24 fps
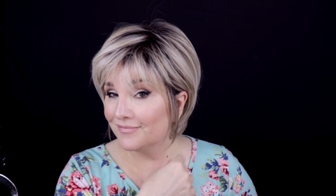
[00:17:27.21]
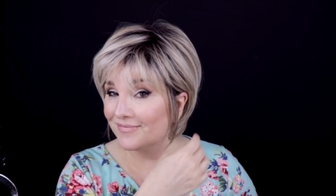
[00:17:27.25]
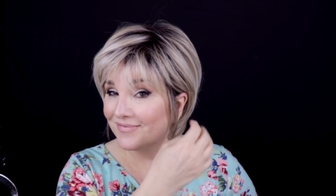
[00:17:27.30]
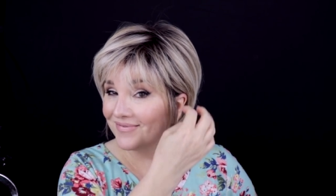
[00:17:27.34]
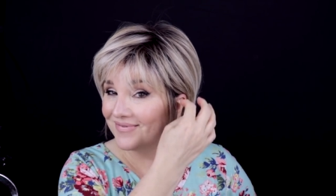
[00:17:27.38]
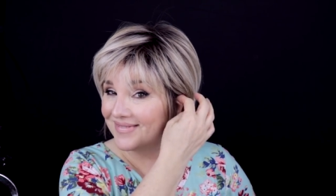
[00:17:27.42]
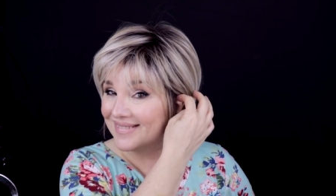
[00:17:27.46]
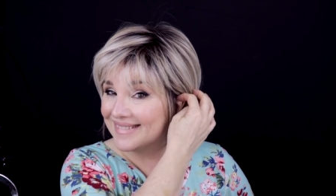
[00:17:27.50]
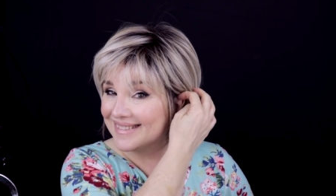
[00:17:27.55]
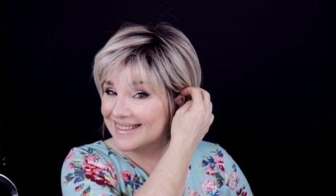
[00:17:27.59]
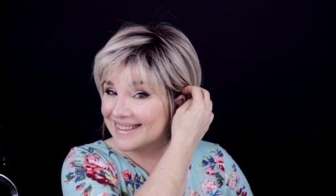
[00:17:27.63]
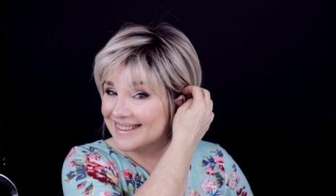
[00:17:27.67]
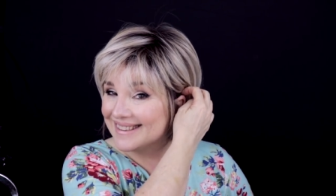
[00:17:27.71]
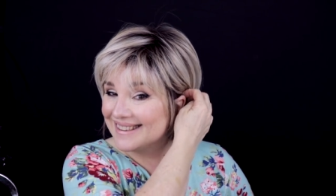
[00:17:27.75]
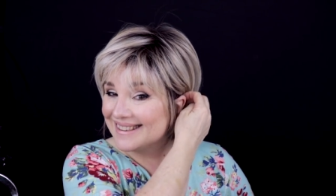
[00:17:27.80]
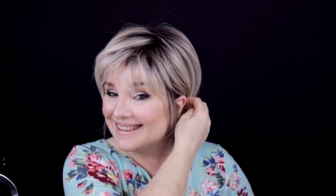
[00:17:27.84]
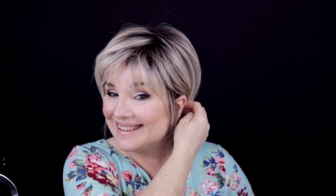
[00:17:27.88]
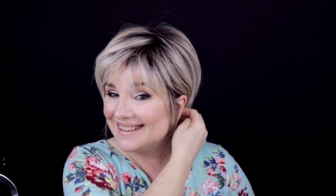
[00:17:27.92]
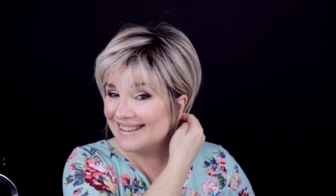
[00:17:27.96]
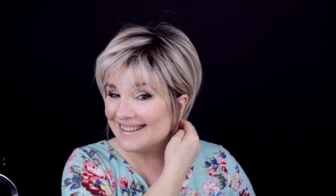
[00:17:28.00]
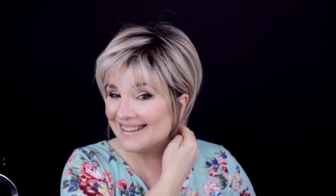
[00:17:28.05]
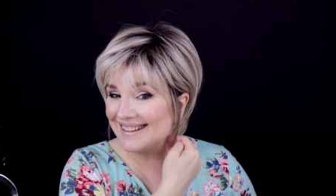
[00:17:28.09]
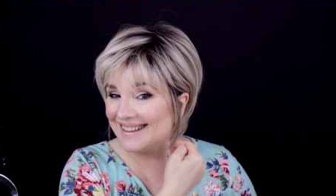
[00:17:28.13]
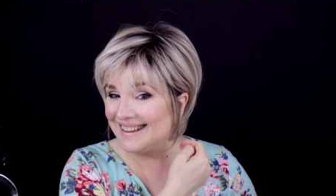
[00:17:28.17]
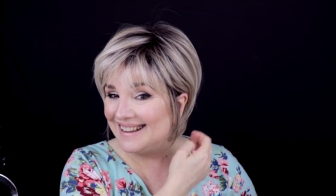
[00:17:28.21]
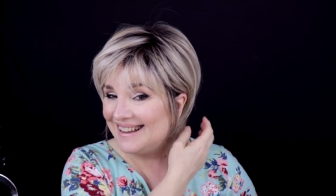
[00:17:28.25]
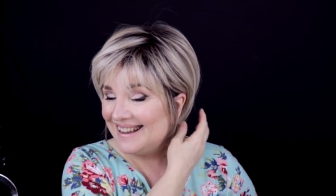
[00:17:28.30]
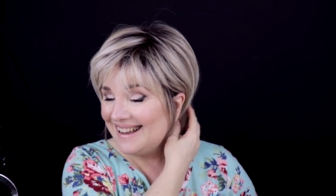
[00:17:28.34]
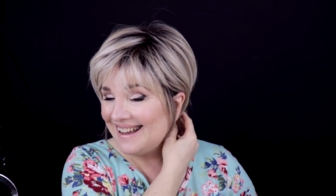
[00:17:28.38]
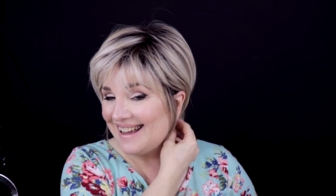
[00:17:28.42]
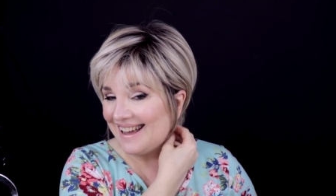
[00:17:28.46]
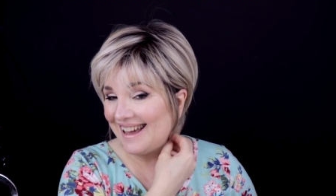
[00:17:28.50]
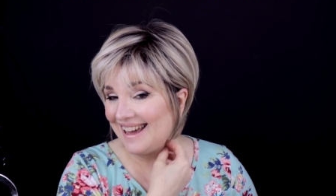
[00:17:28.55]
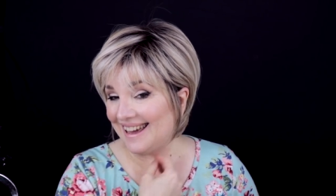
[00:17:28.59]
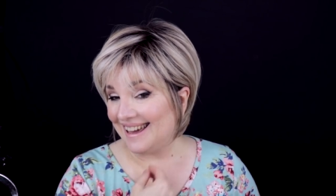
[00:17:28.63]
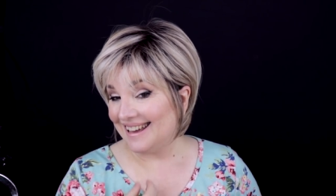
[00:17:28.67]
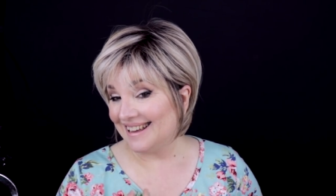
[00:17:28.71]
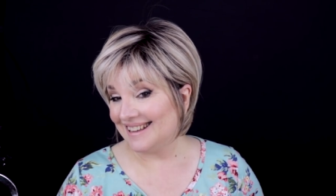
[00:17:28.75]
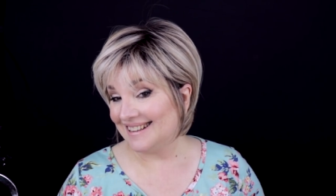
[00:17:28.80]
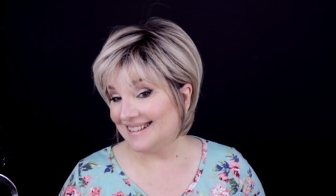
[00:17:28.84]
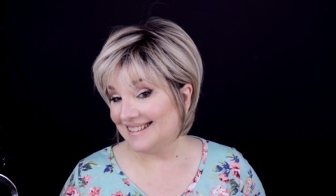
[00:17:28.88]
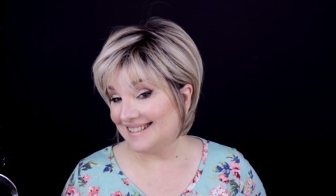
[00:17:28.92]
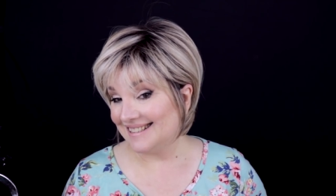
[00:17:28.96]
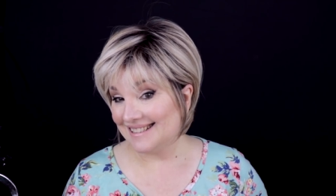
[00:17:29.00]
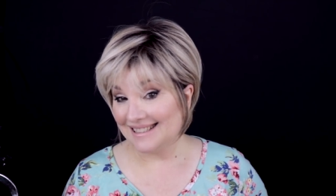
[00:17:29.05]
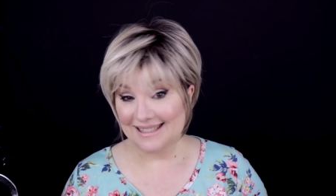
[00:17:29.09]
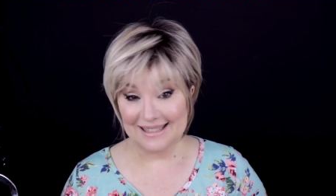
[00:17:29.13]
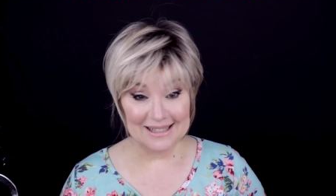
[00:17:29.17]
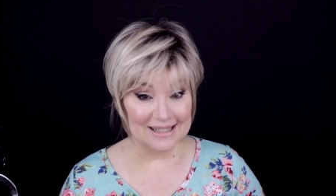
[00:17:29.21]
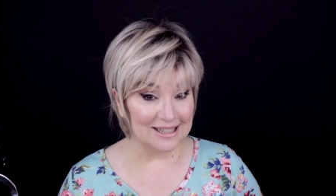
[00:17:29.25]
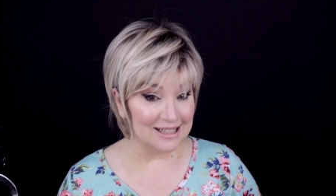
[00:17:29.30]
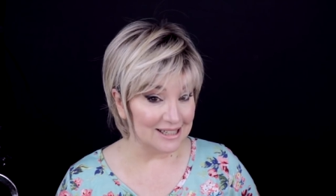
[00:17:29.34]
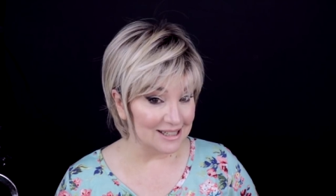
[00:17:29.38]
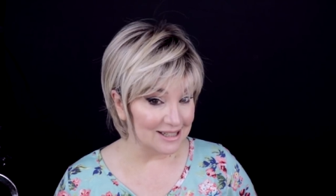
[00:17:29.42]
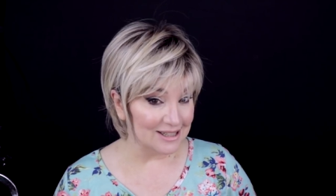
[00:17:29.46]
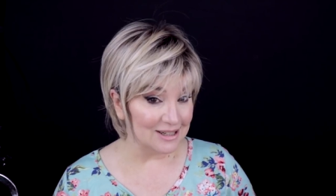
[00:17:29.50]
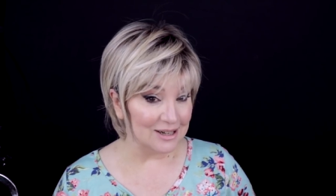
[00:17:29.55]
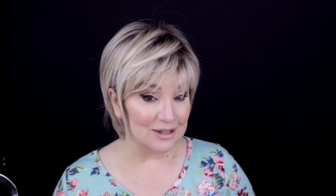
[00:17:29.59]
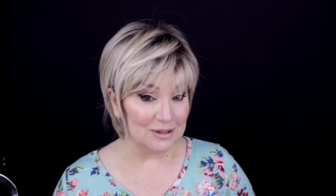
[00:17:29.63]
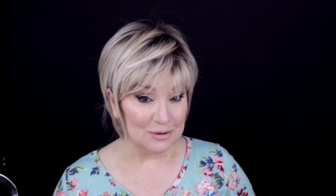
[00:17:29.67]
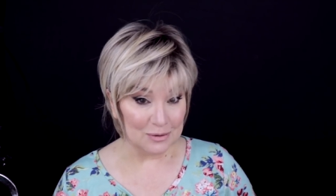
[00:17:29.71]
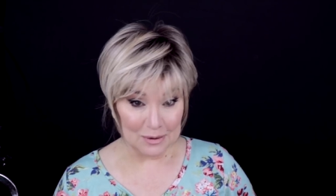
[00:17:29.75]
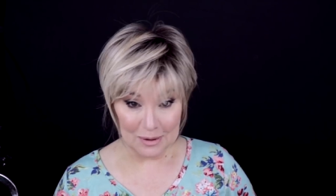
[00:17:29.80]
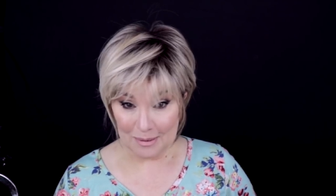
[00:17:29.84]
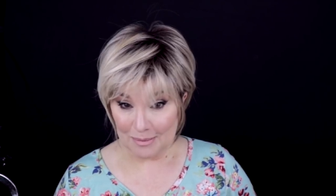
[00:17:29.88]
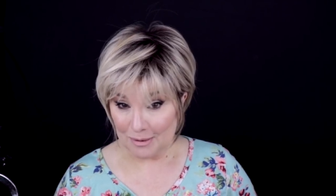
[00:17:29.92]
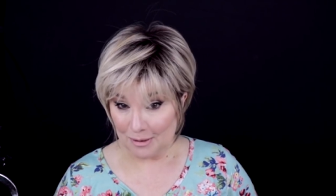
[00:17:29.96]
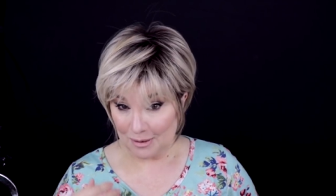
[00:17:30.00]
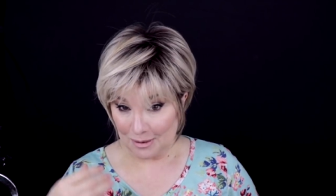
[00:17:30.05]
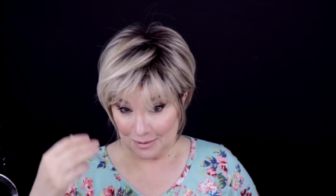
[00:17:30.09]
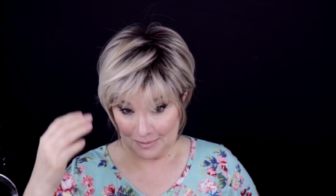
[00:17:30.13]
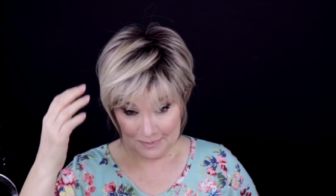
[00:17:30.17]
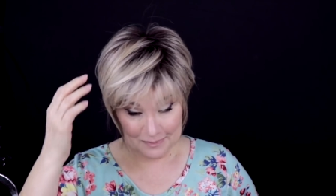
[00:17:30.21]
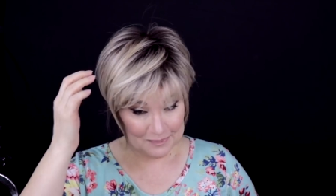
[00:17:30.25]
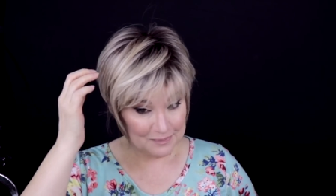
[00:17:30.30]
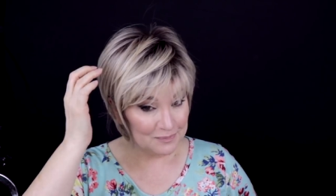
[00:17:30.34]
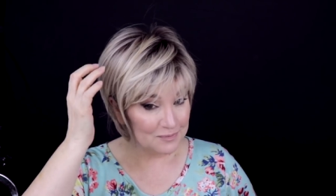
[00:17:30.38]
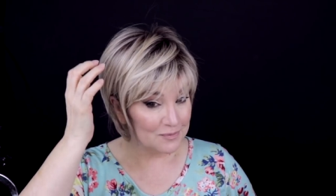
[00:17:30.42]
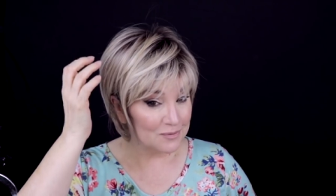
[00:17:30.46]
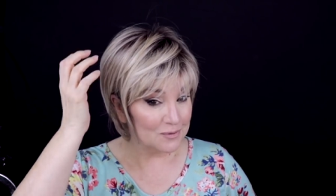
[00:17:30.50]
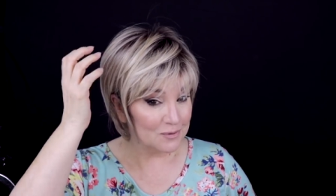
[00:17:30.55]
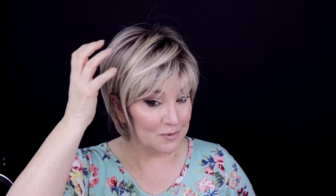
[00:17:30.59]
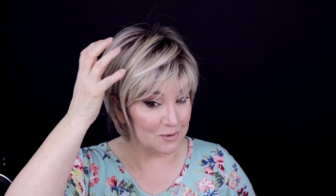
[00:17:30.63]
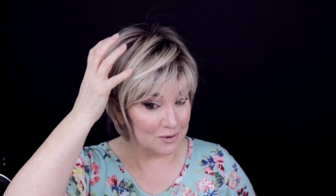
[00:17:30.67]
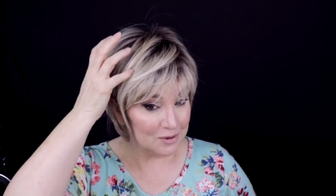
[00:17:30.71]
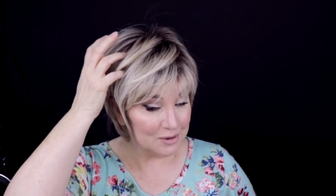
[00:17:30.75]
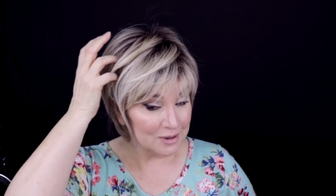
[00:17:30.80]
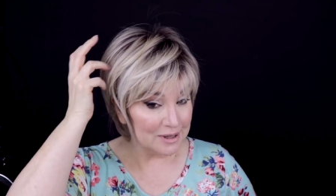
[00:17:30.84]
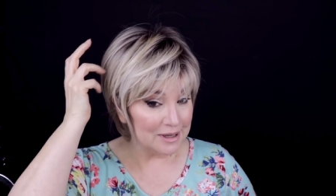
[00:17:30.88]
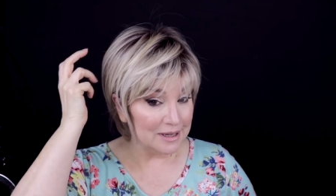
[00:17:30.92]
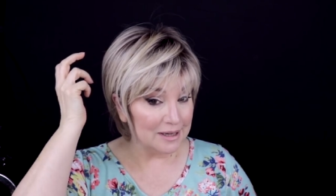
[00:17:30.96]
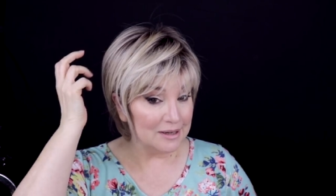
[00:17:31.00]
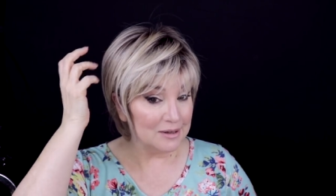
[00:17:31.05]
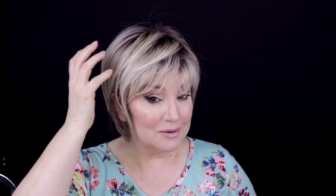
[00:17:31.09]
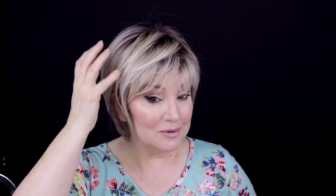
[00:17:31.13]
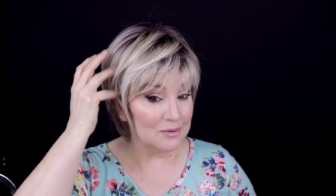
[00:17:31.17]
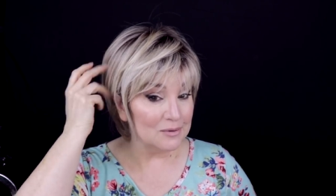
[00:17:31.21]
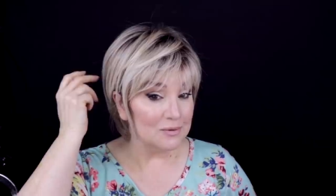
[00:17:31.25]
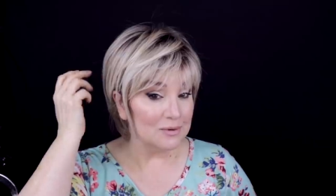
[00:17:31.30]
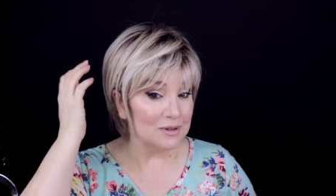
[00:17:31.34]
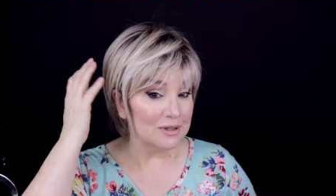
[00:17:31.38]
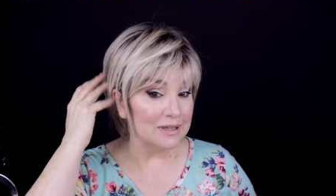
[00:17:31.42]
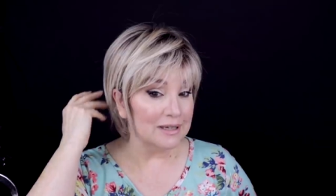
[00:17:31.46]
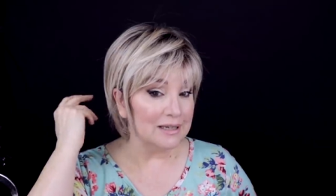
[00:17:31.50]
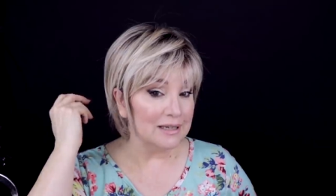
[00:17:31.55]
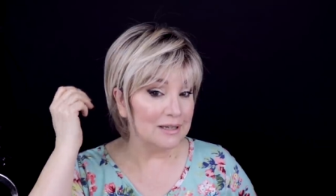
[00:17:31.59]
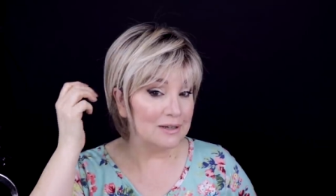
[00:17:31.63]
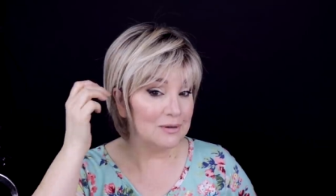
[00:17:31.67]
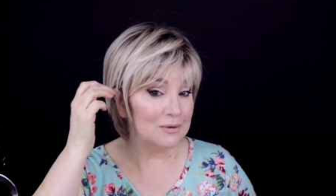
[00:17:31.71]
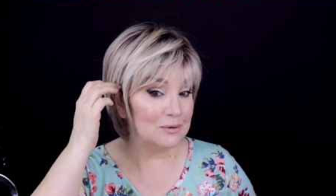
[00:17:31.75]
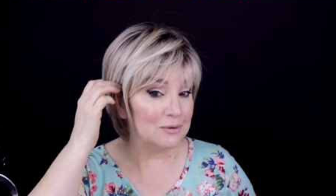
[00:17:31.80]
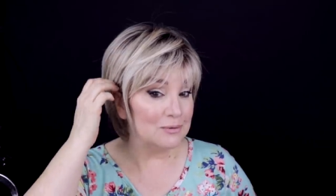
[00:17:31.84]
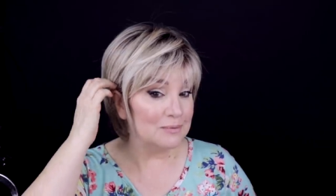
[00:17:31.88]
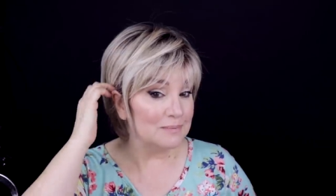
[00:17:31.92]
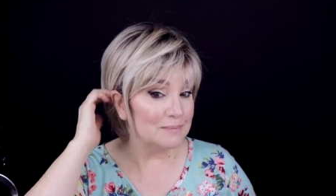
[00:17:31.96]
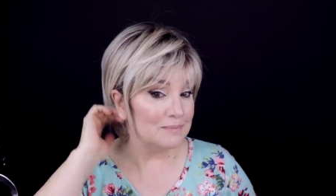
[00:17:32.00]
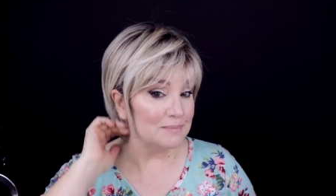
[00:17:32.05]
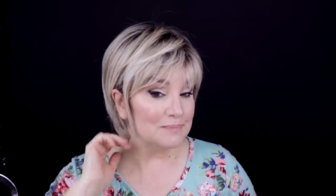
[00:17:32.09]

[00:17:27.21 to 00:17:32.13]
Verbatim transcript: and this is just adorable. Really, really cute.